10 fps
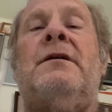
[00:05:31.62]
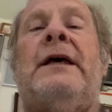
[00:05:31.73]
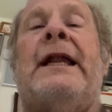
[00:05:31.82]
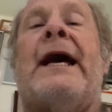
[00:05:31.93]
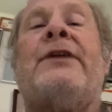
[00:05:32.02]

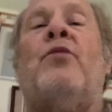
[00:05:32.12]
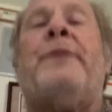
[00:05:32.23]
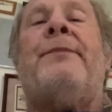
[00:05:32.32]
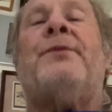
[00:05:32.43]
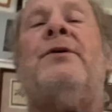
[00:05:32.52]
And I know
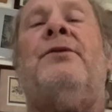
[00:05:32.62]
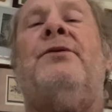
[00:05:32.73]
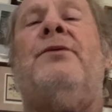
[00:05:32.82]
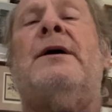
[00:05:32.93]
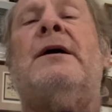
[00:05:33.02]
people
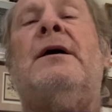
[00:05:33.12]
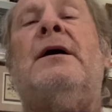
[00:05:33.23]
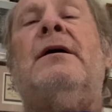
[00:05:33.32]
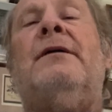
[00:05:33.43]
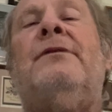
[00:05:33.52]
who
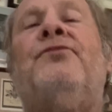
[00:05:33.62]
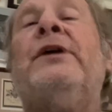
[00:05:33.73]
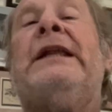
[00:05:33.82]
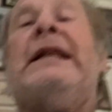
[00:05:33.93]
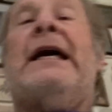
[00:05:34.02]

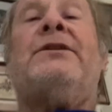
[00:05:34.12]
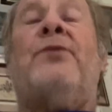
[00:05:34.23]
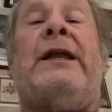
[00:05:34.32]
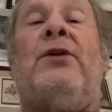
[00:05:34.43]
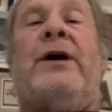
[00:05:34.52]
really like the
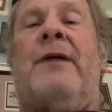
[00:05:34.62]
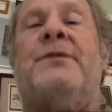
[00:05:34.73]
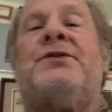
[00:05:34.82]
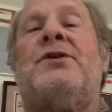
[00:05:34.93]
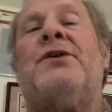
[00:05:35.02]
way Louis
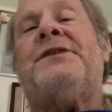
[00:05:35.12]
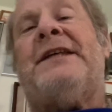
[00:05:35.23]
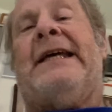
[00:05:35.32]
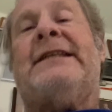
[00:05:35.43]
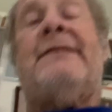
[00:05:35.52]
Armstrong
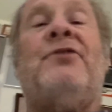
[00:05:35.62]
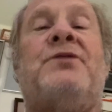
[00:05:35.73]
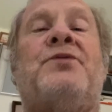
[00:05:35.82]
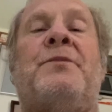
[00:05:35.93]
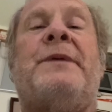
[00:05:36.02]
sings,
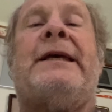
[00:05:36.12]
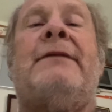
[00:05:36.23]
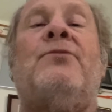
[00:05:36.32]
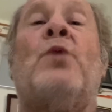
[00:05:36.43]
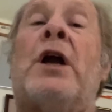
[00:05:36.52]
which would be
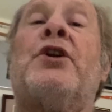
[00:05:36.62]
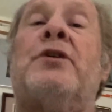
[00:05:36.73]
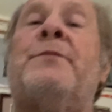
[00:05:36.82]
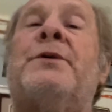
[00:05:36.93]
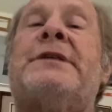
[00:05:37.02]

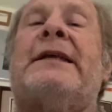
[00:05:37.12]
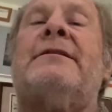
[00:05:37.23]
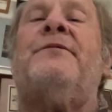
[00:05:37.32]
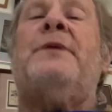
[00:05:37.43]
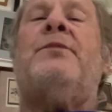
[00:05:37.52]

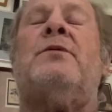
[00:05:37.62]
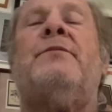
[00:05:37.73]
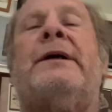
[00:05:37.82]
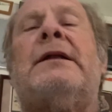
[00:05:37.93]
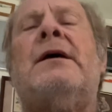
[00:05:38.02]
100% of people,
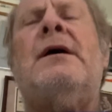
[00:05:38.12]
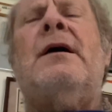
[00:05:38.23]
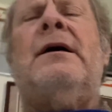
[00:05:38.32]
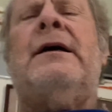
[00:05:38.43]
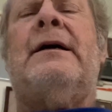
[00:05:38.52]
but
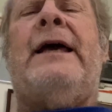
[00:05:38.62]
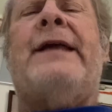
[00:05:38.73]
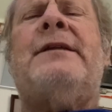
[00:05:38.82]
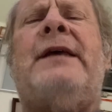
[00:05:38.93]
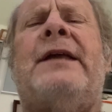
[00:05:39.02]

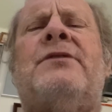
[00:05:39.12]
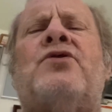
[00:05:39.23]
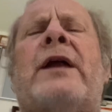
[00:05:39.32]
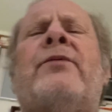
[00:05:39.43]
and try to